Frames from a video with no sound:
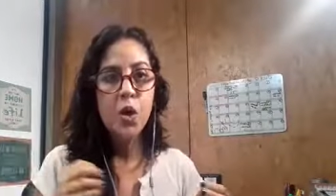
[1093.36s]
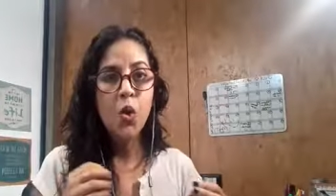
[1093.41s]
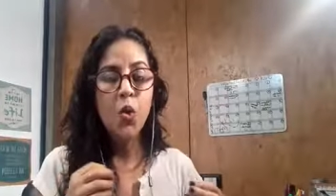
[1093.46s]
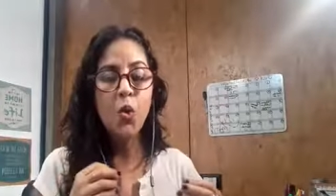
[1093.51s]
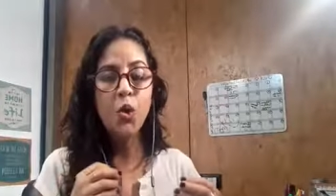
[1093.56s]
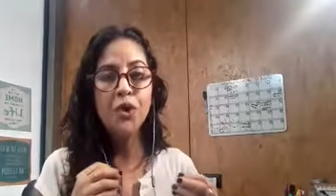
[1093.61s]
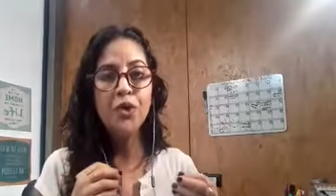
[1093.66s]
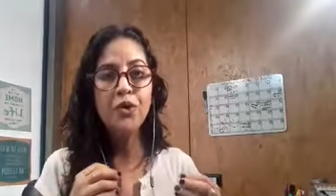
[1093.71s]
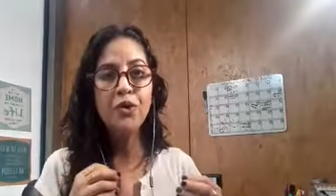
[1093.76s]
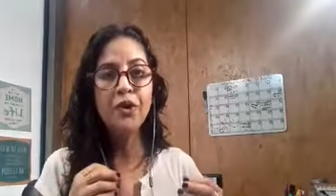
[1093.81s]

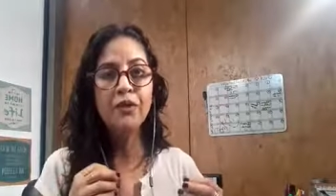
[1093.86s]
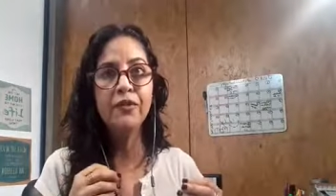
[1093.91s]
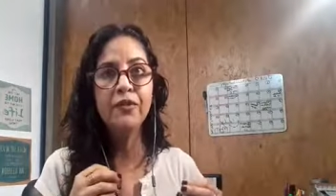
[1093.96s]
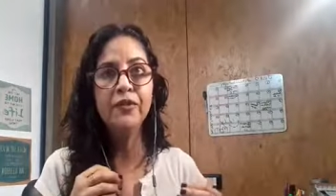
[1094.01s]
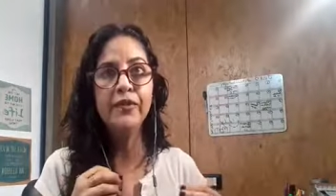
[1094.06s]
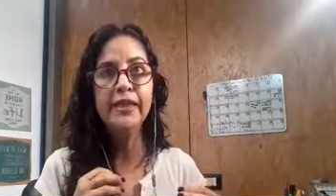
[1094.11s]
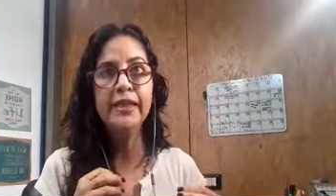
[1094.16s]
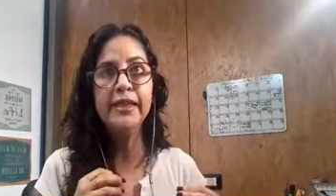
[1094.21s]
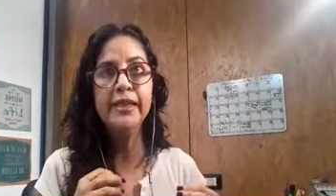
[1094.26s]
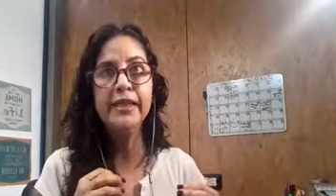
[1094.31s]
when you are
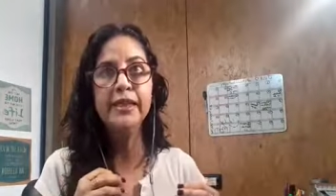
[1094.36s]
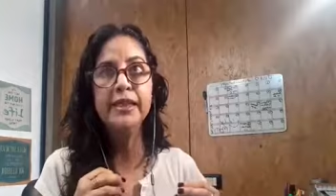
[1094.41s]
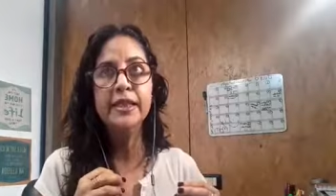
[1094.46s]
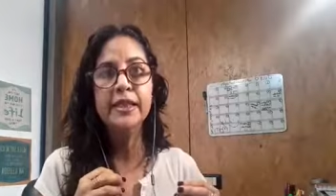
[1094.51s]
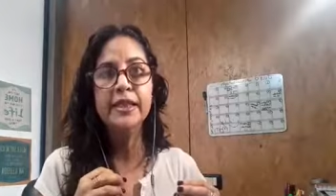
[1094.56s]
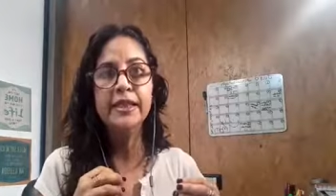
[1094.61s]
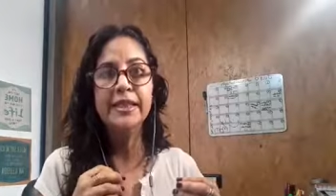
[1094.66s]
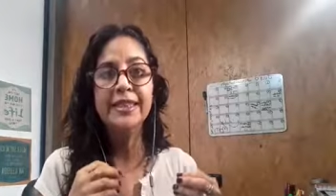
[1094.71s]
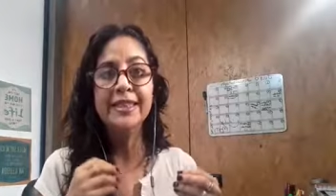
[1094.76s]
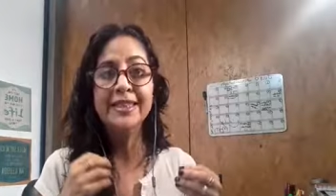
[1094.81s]
feeling
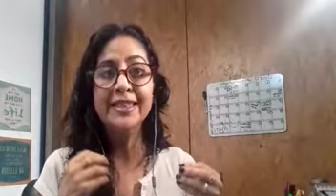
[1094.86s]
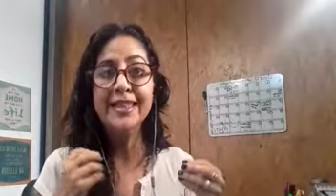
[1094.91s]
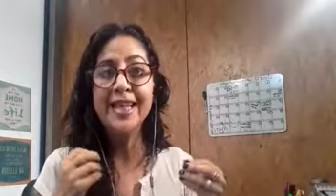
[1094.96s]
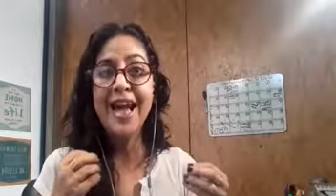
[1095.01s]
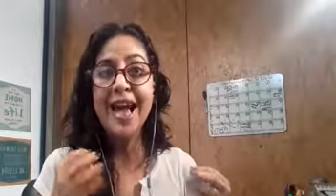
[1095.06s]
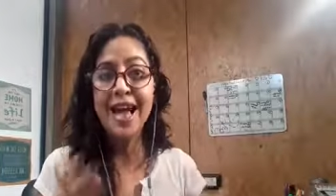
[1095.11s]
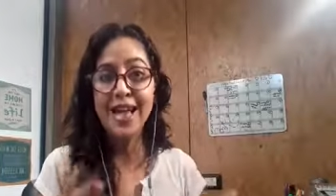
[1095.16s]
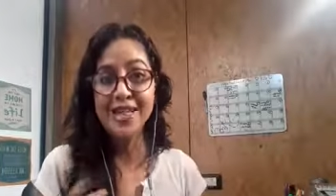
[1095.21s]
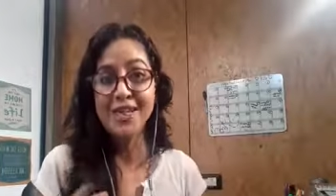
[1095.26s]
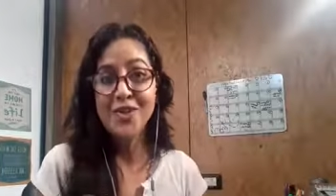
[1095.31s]

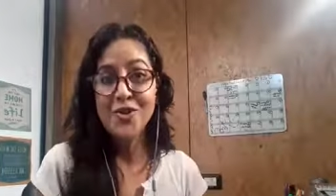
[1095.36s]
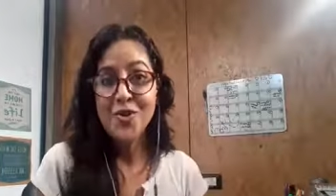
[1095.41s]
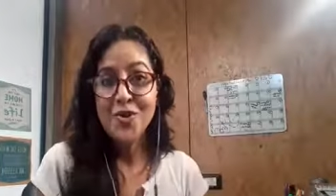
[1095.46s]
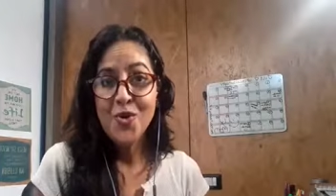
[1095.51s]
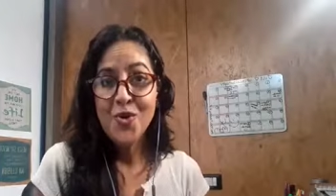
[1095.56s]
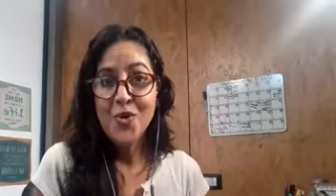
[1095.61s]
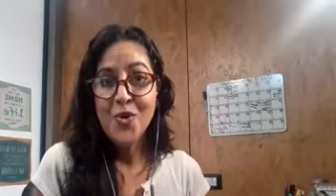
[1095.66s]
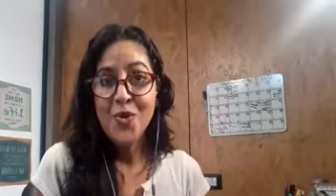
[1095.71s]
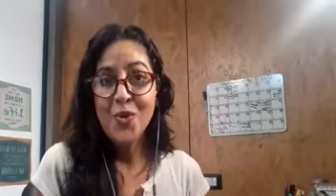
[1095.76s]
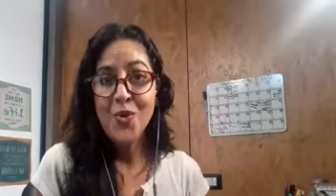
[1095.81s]
sad,
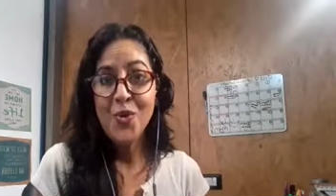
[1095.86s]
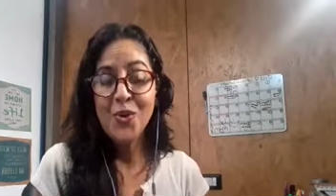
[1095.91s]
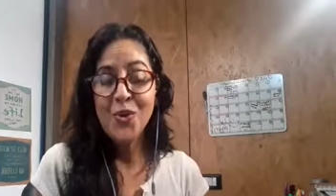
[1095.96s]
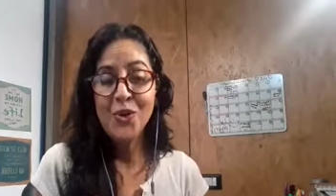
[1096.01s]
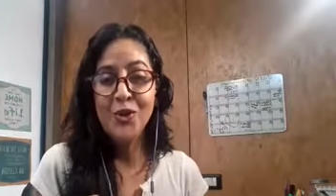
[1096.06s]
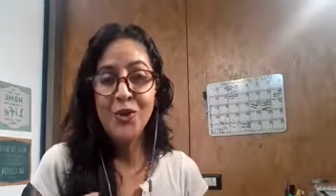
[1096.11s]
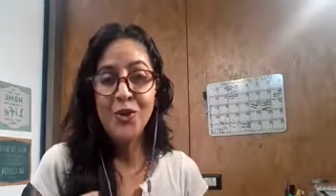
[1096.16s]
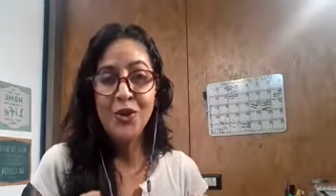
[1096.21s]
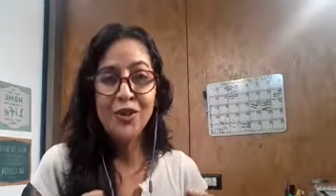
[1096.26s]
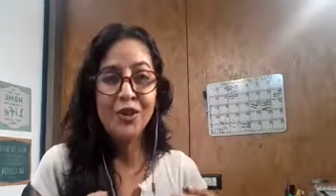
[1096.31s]

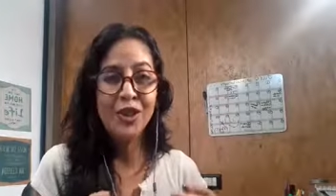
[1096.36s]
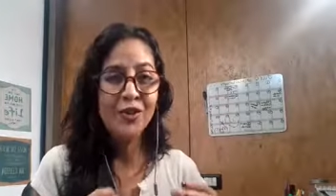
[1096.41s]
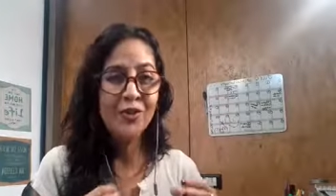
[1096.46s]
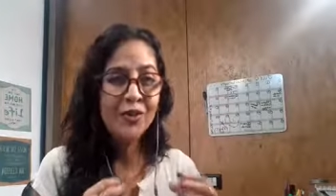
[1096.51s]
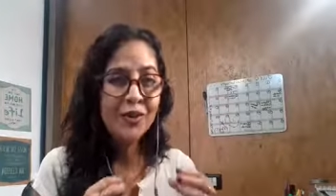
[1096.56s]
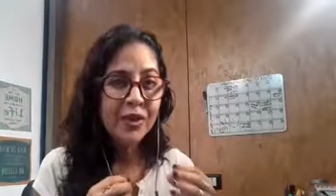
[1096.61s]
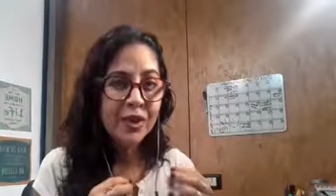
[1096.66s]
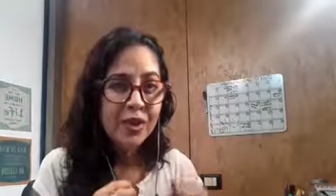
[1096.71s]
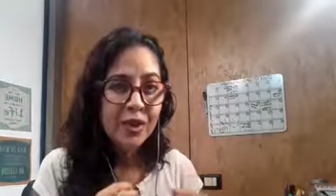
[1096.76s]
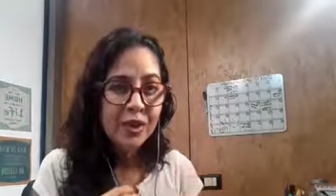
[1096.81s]
when you are not
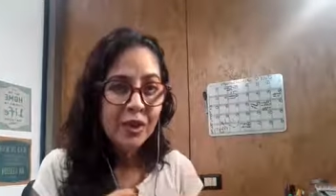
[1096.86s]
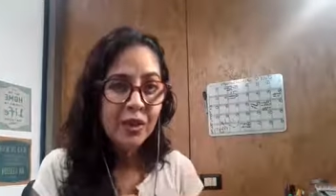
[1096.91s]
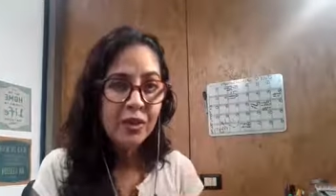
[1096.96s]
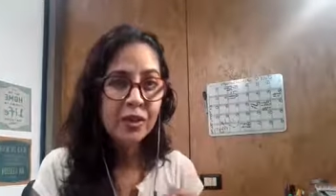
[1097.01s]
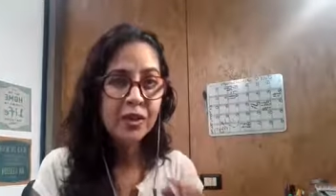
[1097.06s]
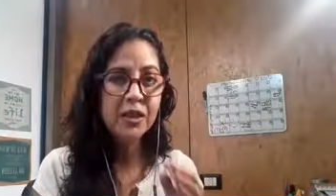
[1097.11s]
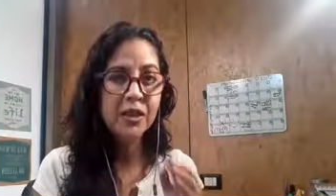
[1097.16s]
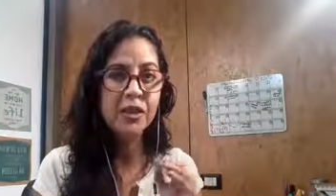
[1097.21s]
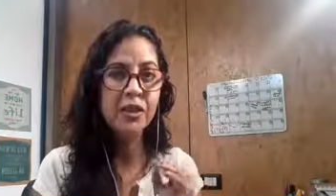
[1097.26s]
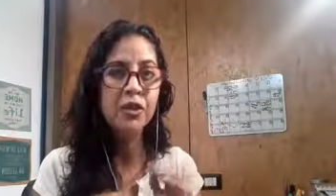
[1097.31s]
feeling
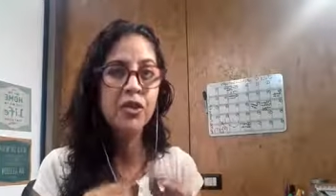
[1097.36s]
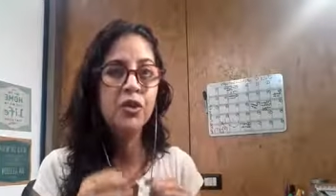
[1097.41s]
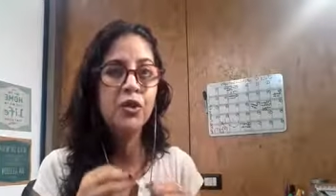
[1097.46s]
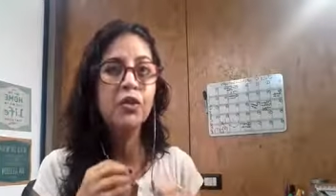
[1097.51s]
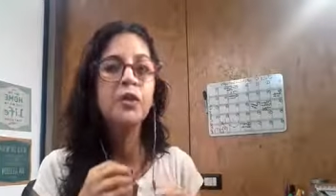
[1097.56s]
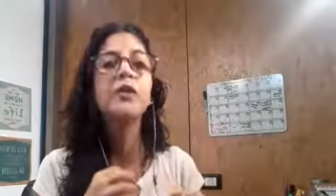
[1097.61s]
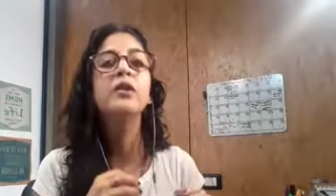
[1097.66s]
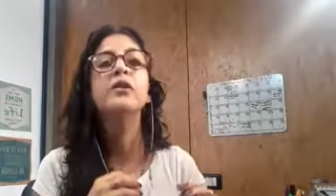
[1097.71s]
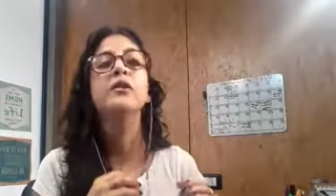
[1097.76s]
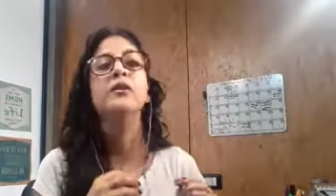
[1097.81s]
all in
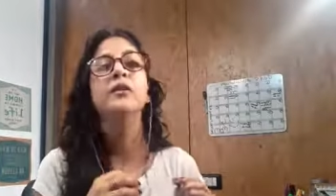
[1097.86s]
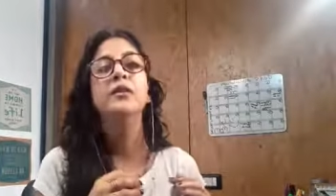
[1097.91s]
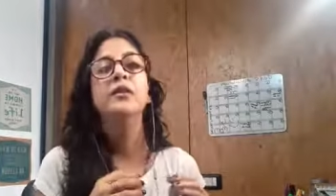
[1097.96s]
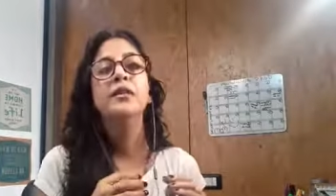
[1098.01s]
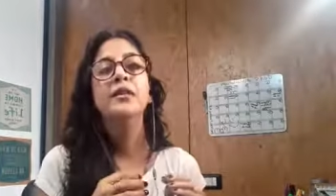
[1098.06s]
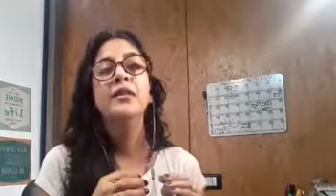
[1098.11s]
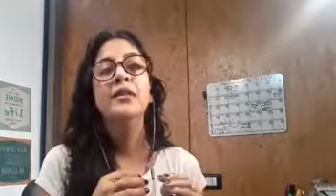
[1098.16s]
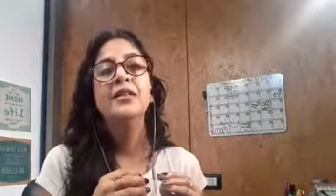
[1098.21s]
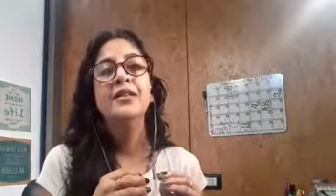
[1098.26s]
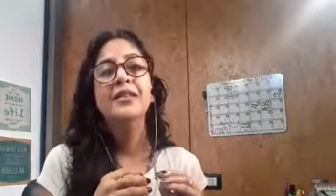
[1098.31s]
your
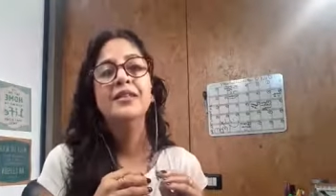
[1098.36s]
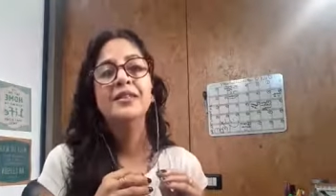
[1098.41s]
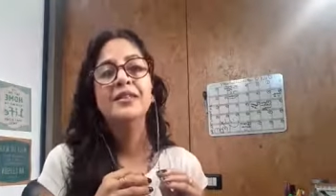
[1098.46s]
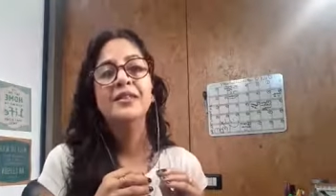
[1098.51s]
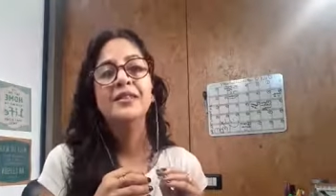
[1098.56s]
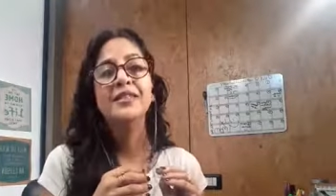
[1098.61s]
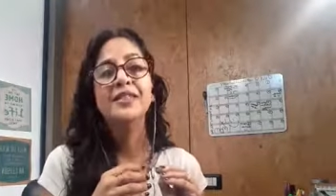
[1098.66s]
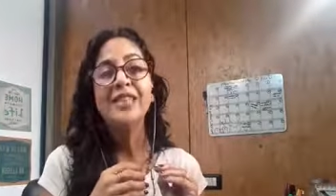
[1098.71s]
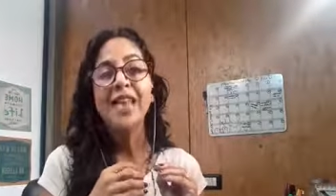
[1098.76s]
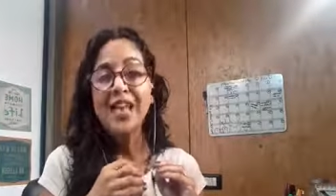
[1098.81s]

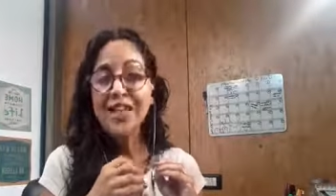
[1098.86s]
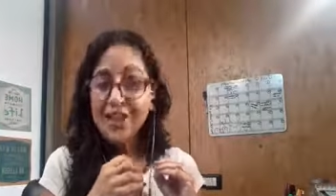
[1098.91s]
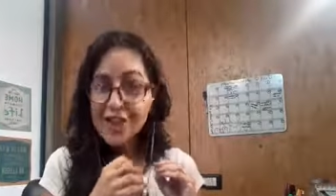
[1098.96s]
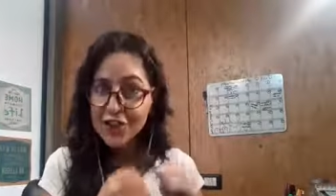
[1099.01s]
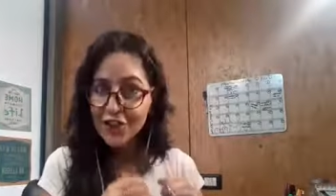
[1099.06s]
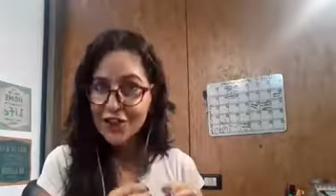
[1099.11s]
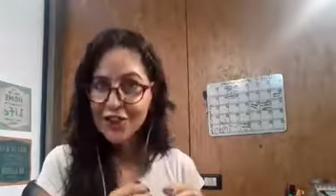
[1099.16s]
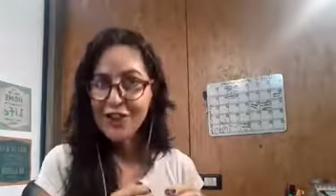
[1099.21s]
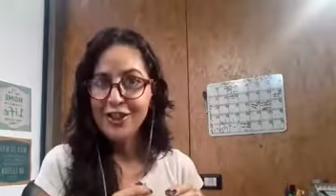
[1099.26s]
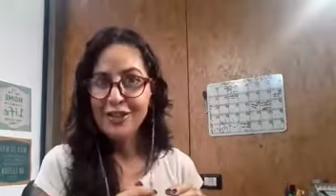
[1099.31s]

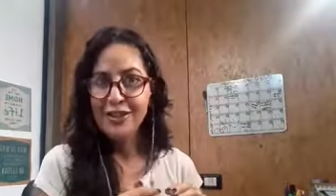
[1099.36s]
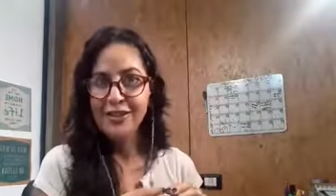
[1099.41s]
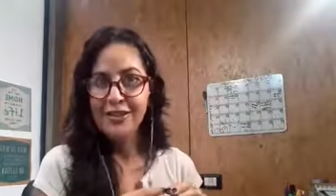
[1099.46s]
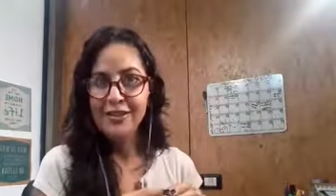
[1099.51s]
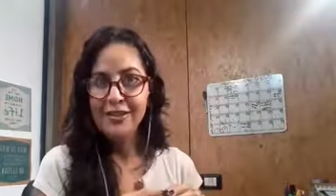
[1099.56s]
center,